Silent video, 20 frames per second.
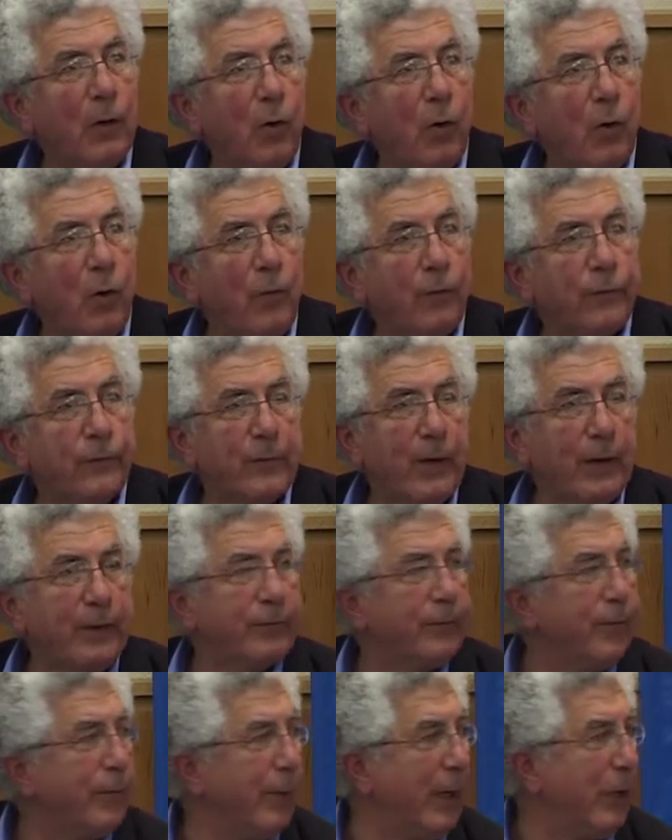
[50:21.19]
of
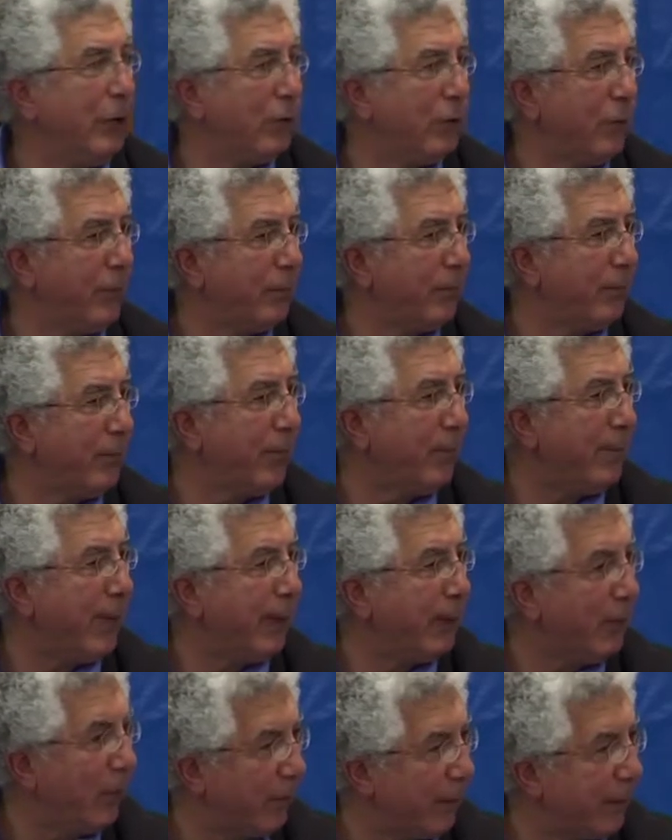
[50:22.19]
transformation from a
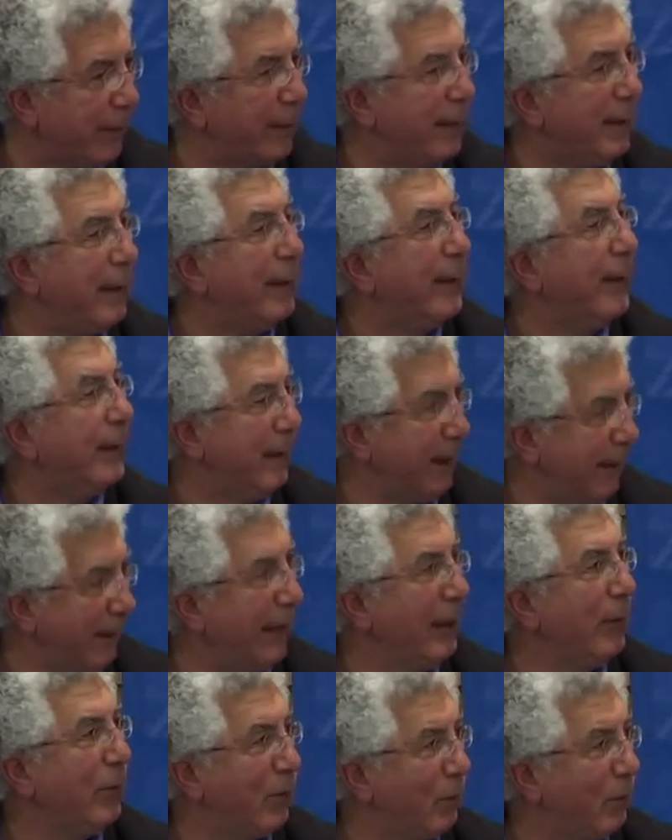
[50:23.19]
minority
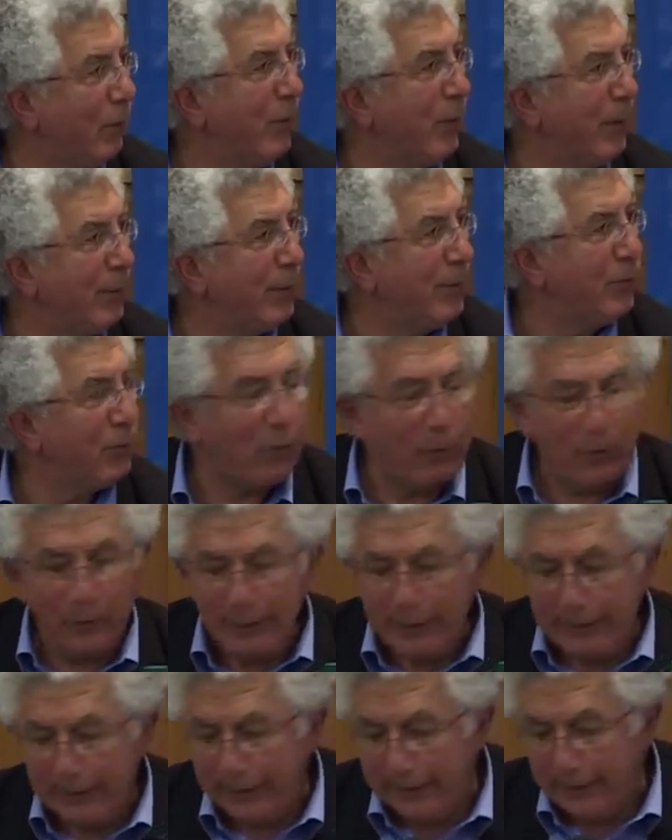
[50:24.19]
into a
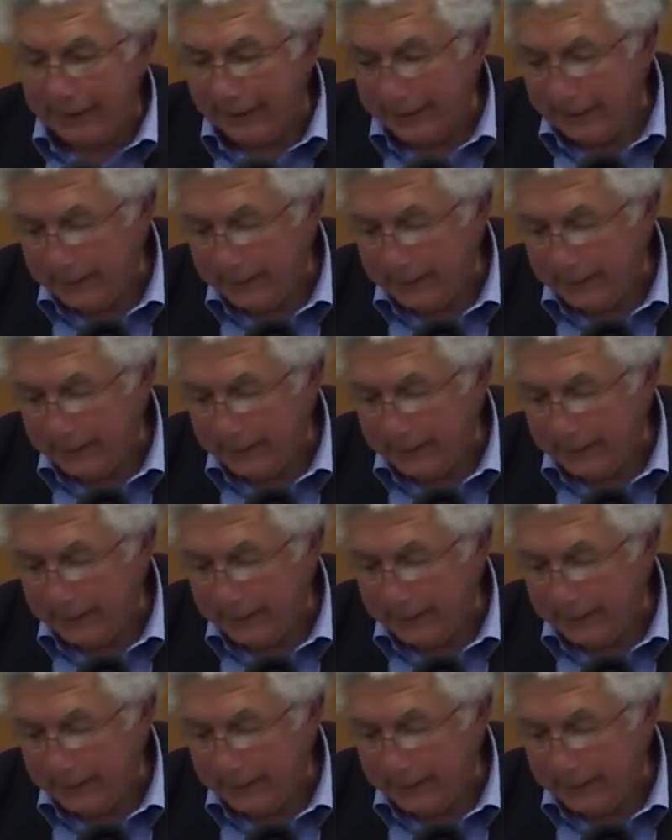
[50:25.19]
majority.